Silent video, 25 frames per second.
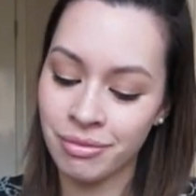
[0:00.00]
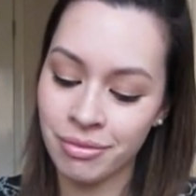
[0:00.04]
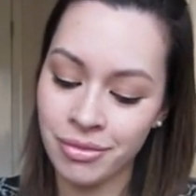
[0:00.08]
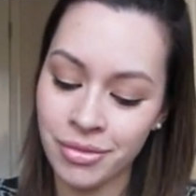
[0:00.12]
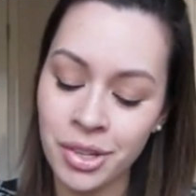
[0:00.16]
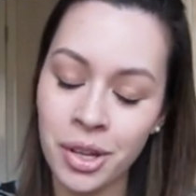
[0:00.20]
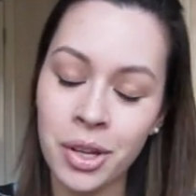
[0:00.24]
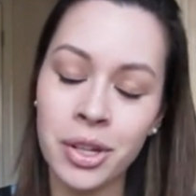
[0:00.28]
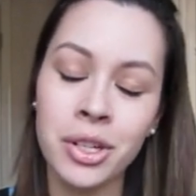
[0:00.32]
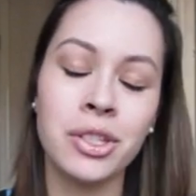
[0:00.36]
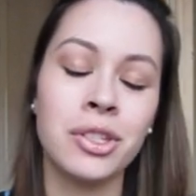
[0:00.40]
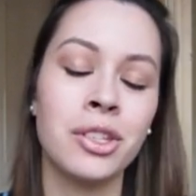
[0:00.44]

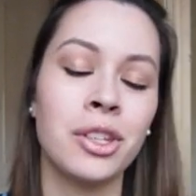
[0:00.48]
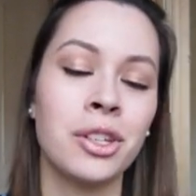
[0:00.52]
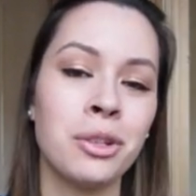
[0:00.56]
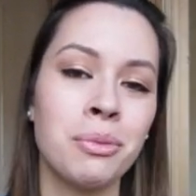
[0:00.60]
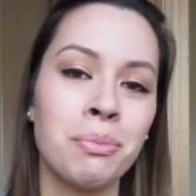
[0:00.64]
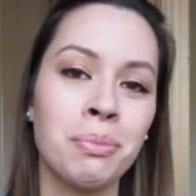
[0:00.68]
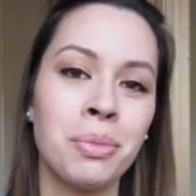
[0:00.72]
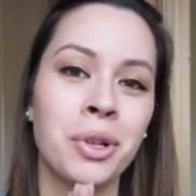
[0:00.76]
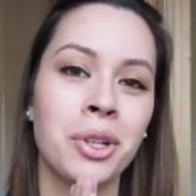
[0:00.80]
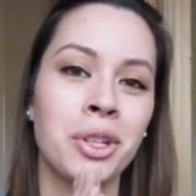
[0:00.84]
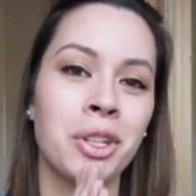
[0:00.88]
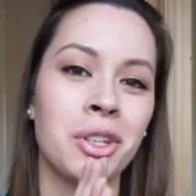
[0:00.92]
So at a
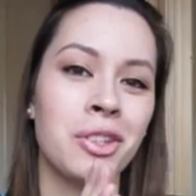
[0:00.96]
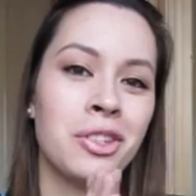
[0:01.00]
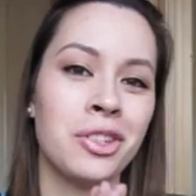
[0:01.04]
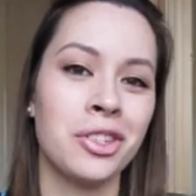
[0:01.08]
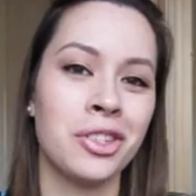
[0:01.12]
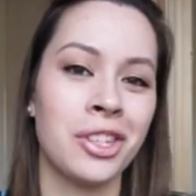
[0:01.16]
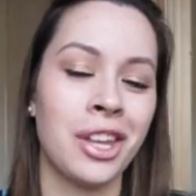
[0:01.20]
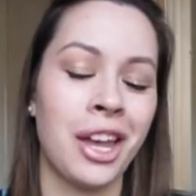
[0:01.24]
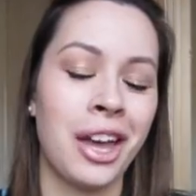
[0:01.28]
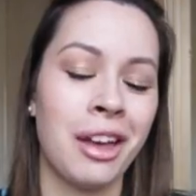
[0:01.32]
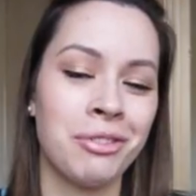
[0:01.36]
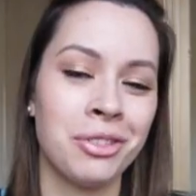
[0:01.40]
certain point, you
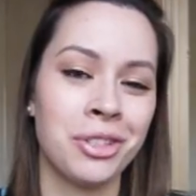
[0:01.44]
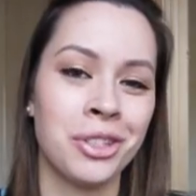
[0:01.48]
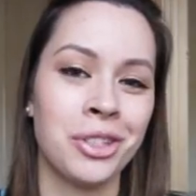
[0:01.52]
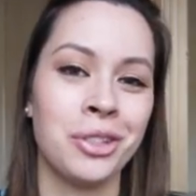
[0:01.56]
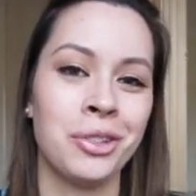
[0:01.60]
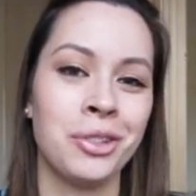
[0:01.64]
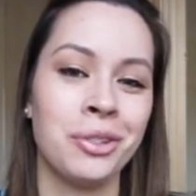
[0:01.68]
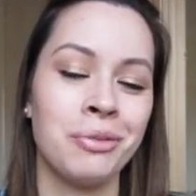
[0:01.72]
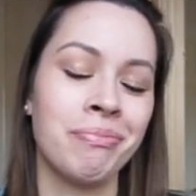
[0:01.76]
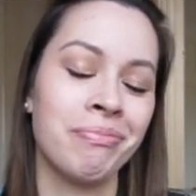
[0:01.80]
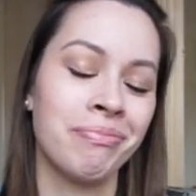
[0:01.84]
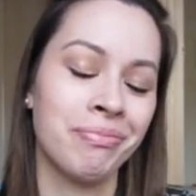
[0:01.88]
just have
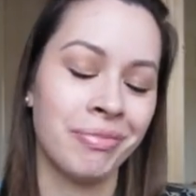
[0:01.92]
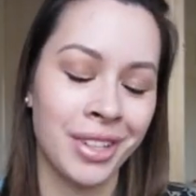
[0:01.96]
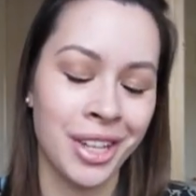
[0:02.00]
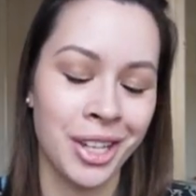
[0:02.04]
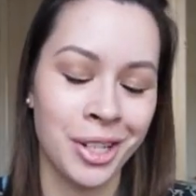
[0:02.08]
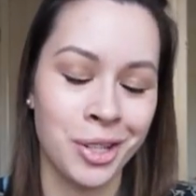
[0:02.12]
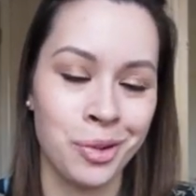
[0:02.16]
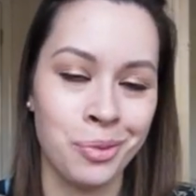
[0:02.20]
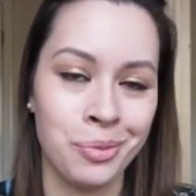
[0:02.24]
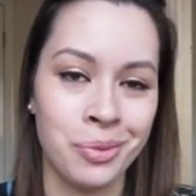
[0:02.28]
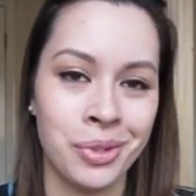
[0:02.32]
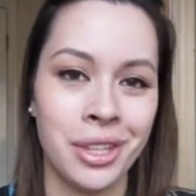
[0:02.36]
to
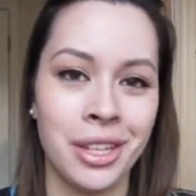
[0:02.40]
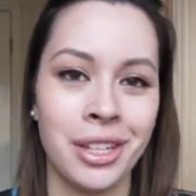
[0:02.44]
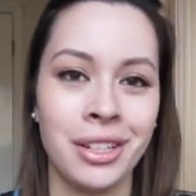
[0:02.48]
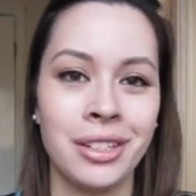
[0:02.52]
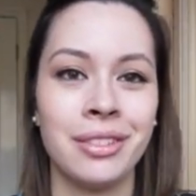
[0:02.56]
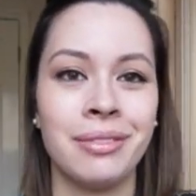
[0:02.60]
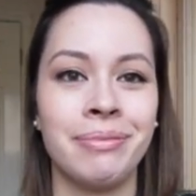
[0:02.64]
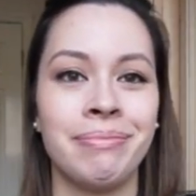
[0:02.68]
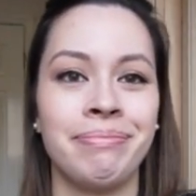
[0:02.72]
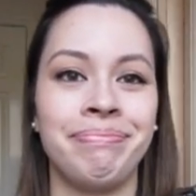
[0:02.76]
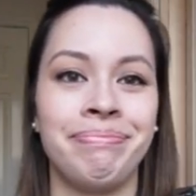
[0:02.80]
get on with it.